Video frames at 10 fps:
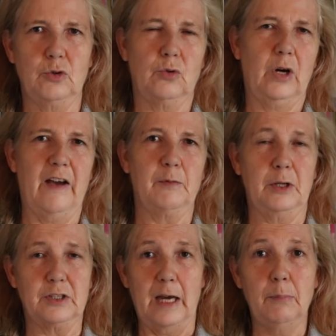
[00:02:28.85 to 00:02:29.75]
craft,
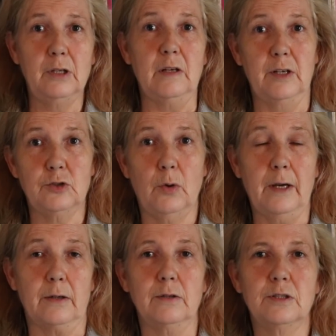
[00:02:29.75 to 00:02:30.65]
because I believe as
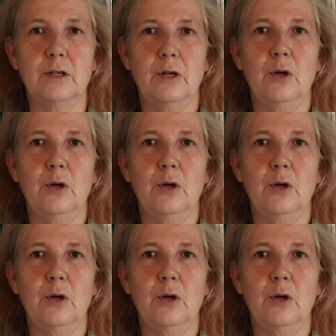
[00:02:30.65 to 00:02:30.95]
writers,